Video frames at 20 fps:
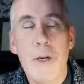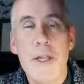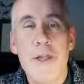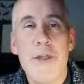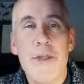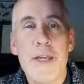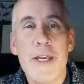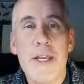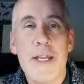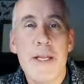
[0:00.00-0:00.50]

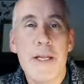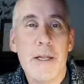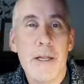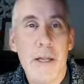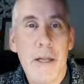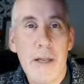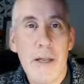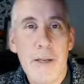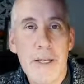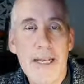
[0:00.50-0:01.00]
with the
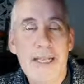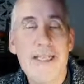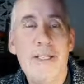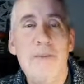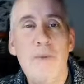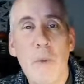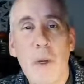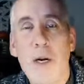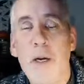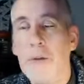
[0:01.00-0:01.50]
uh,
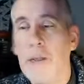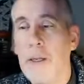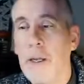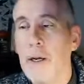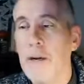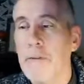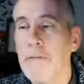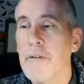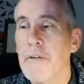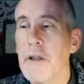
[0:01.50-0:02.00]
native
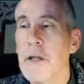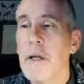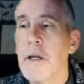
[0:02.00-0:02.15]
wildlife